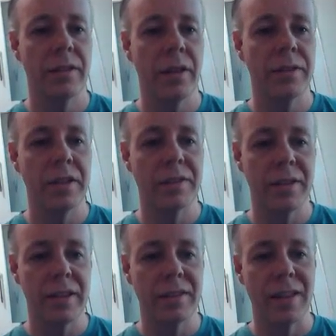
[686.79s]
And these are
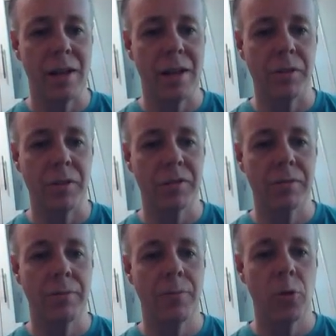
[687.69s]
the examples.
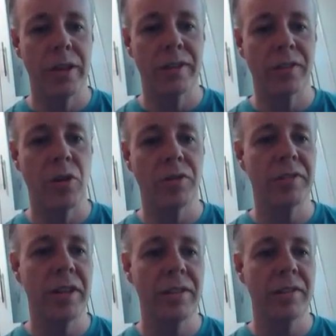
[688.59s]
Voiceless
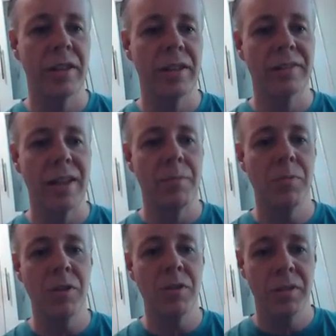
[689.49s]
consonants
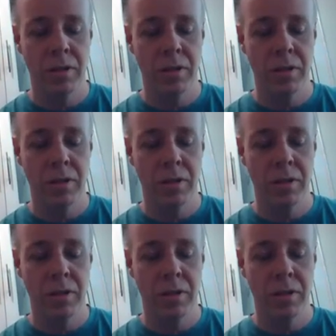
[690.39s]
examples.